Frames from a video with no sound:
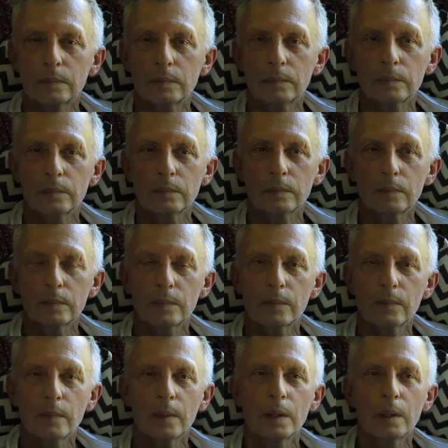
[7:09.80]

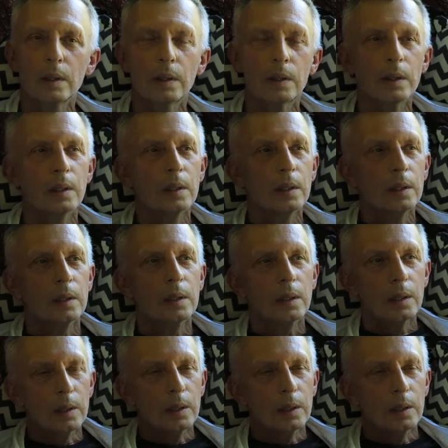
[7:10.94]
(no one is talking)